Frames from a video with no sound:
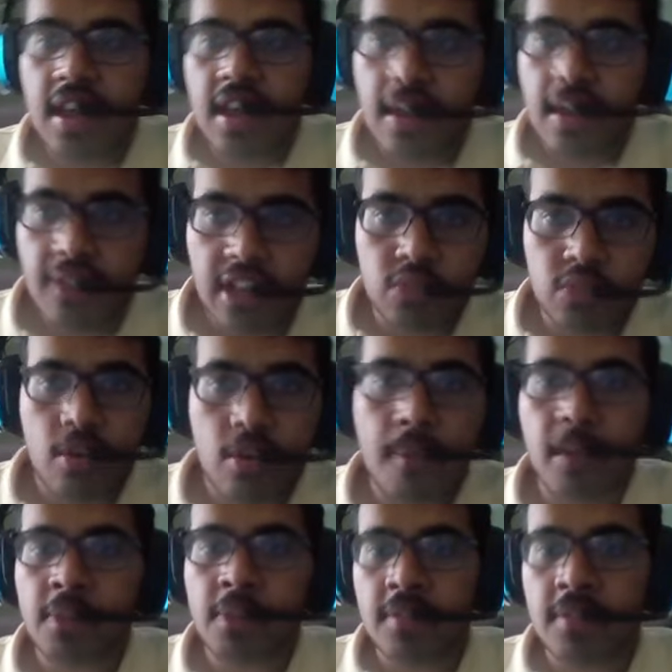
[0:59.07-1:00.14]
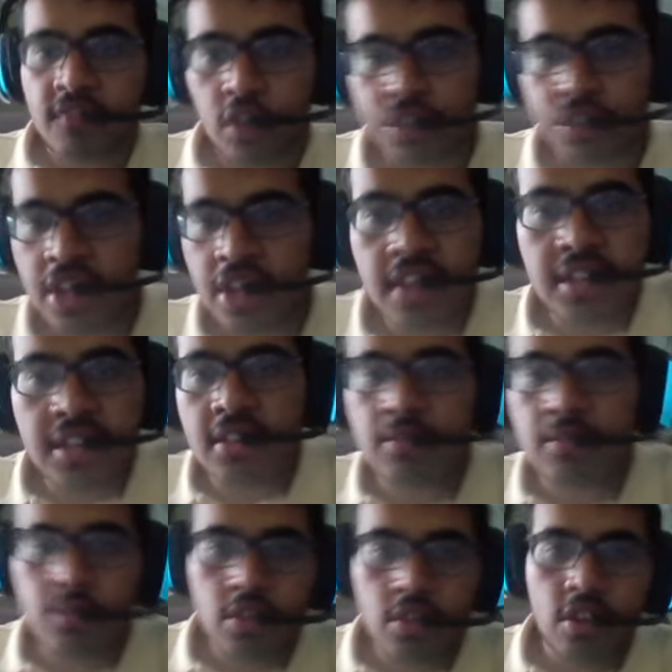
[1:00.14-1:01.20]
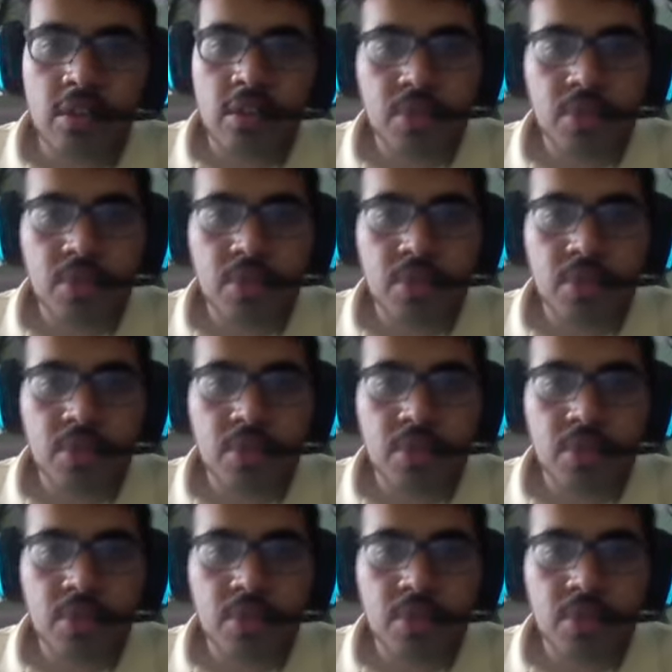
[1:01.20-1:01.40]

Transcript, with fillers: and that's where Mbappe filled in, and you know the